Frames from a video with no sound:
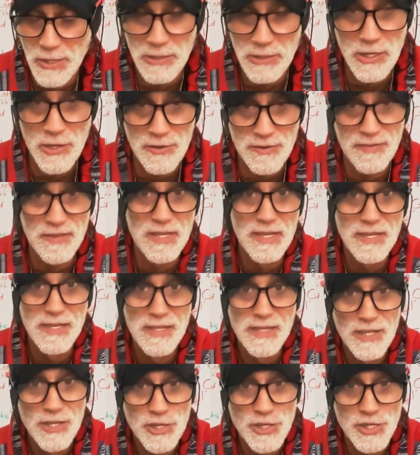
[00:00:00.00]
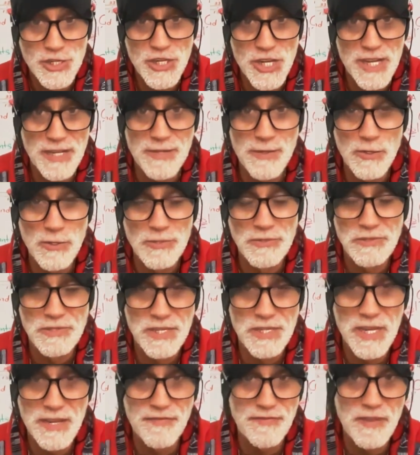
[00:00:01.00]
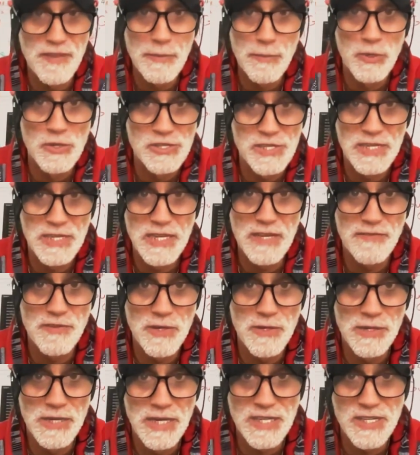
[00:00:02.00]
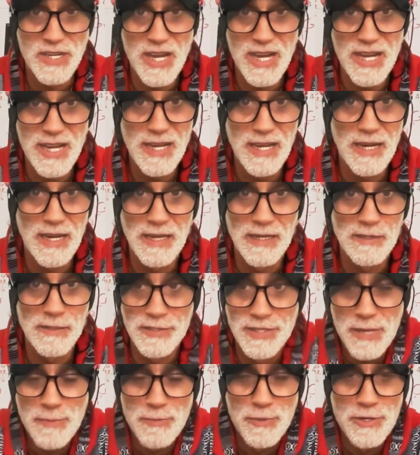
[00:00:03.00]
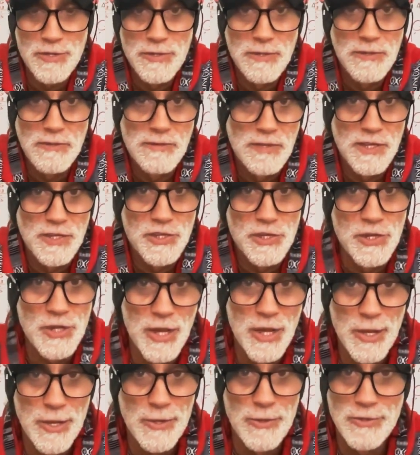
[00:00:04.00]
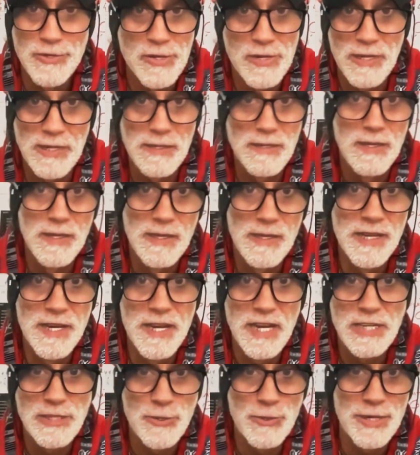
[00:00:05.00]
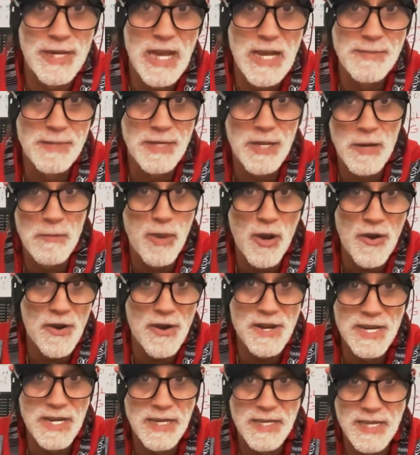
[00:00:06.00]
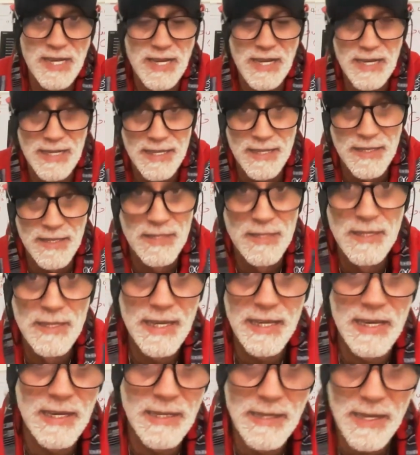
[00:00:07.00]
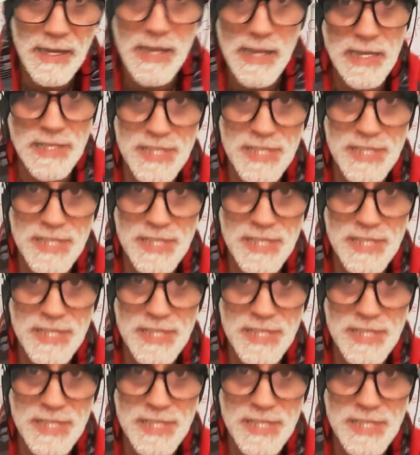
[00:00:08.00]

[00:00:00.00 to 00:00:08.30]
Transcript: a lot of shit, or see if he wants to give you a guitar, or someone that you know. Your next door neighbor, can I borrow your guitar? You know, here's